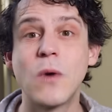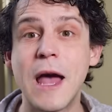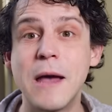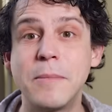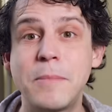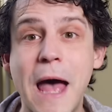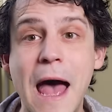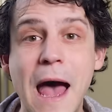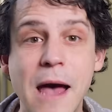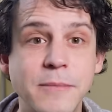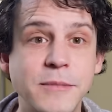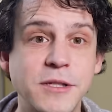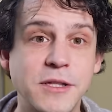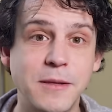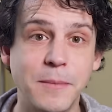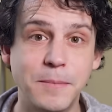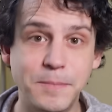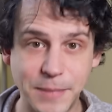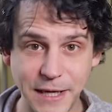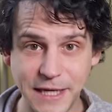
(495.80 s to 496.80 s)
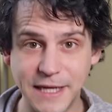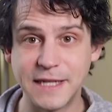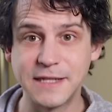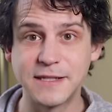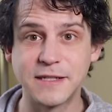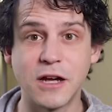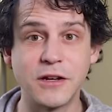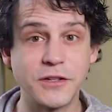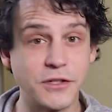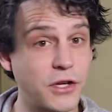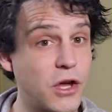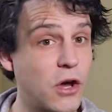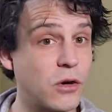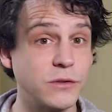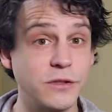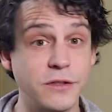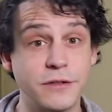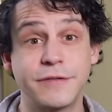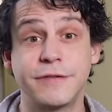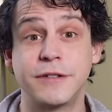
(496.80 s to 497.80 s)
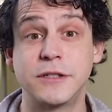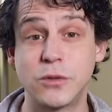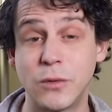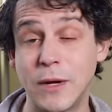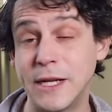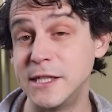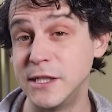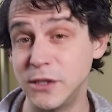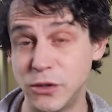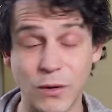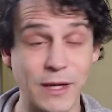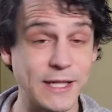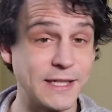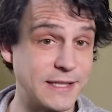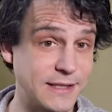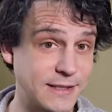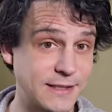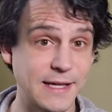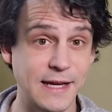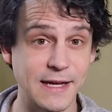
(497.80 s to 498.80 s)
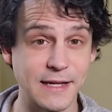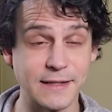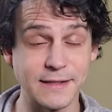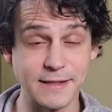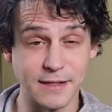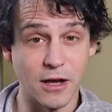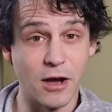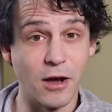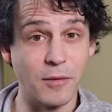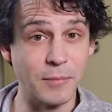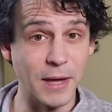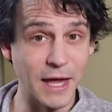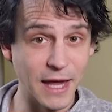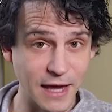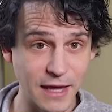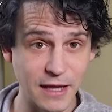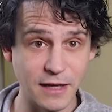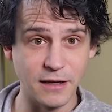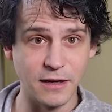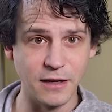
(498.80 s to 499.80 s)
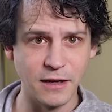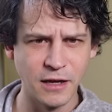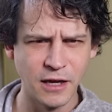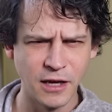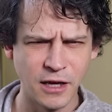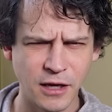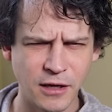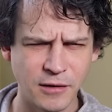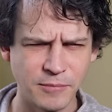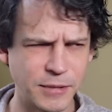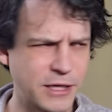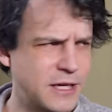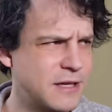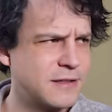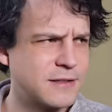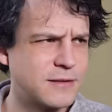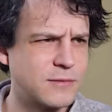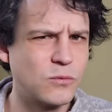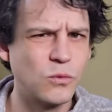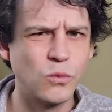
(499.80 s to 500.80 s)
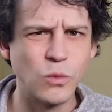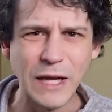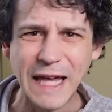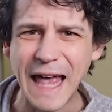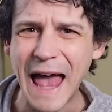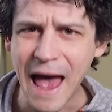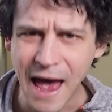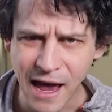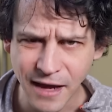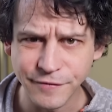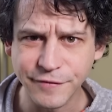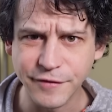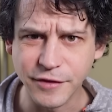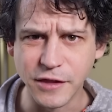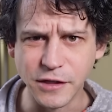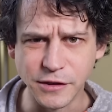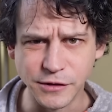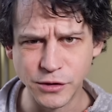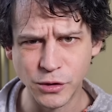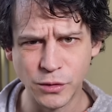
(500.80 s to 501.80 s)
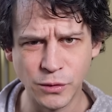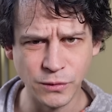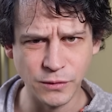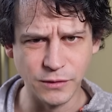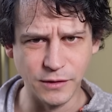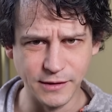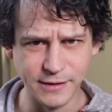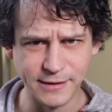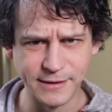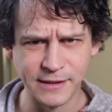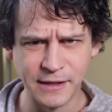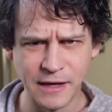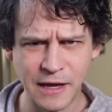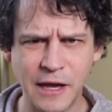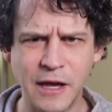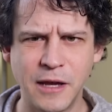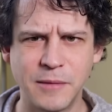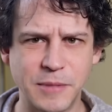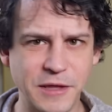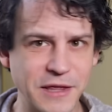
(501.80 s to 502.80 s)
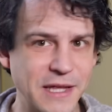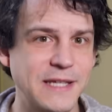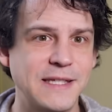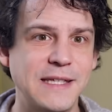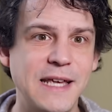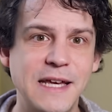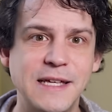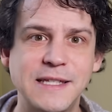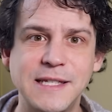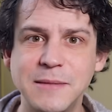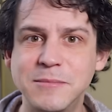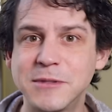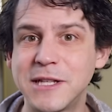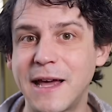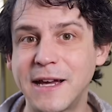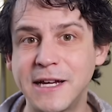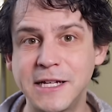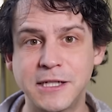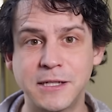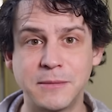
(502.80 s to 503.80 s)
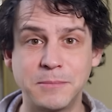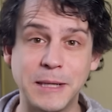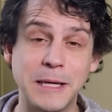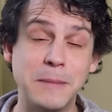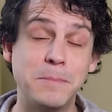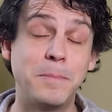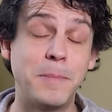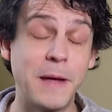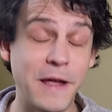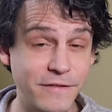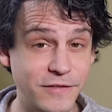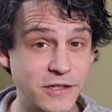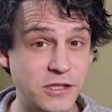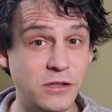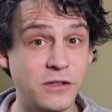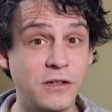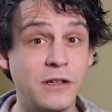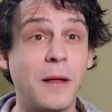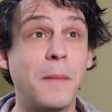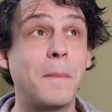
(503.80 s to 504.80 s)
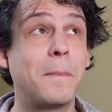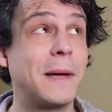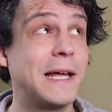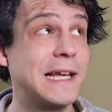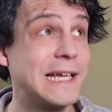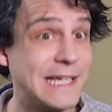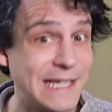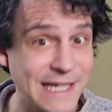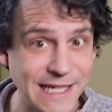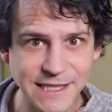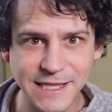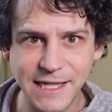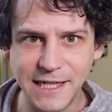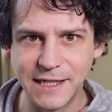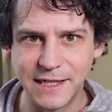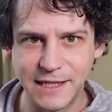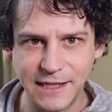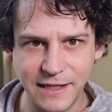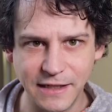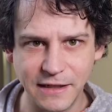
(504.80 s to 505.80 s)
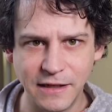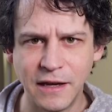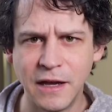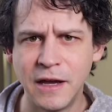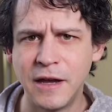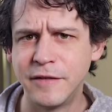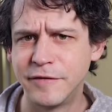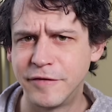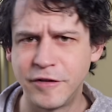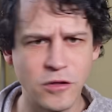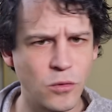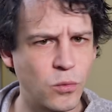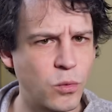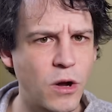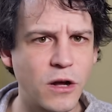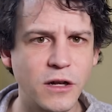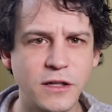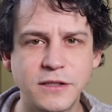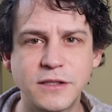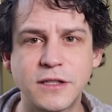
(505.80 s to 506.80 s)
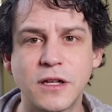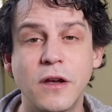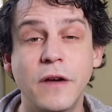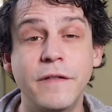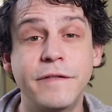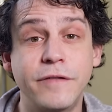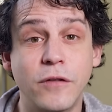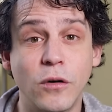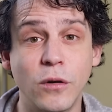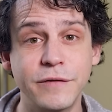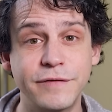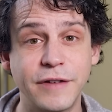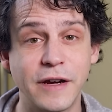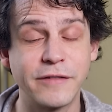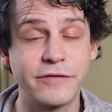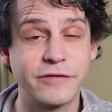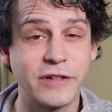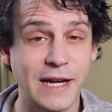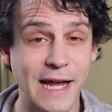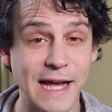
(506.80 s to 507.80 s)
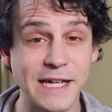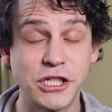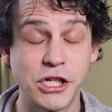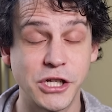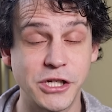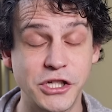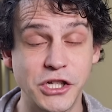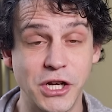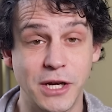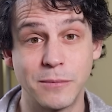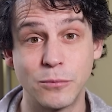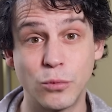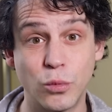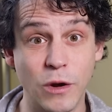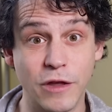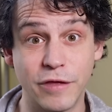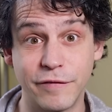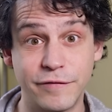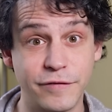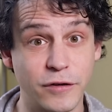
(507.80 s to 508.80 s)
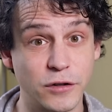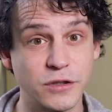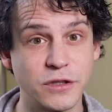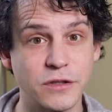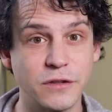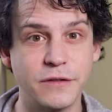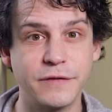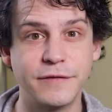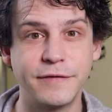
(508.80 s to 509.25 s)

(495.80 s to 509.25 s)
where perhaps the biggest unknowns for 2026 come in. Because we have the tools, but this year seems like it'll be pivotal politically for the world's evolving relationship with fossil